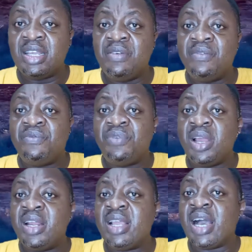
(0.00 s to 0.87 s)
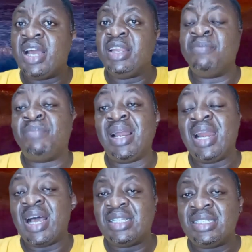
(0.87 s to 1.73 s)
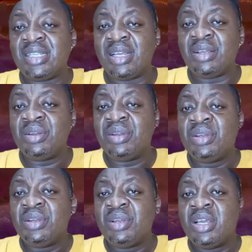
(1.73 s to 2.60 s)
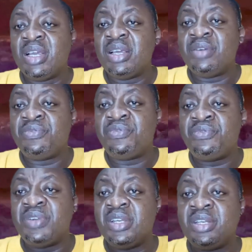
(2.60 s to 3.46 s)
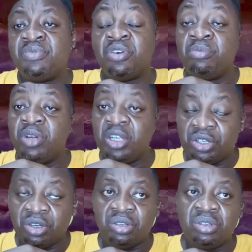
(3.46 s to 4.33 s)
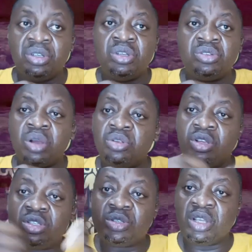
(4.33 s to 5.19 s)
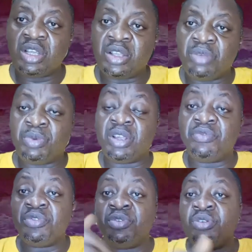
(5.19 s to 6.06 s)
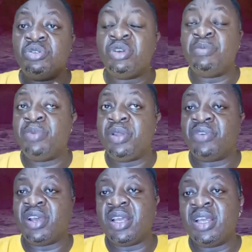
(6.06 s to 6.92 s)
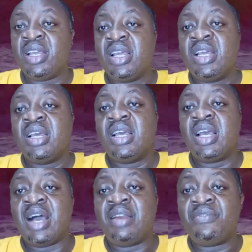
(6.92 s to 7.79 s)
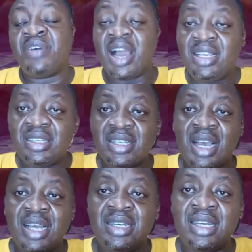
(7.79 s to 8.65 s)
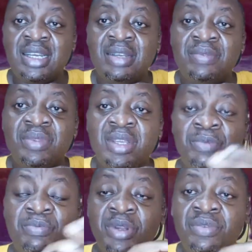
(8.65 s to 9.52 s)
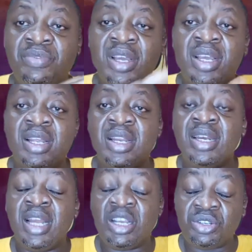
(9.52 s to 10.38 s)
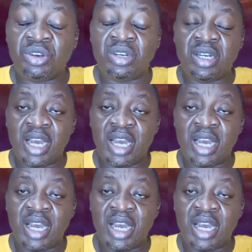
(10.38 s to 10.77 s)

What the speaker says: a very and a balanced feed formulation. So I'll just be giving you a brief advice and a brief lecture on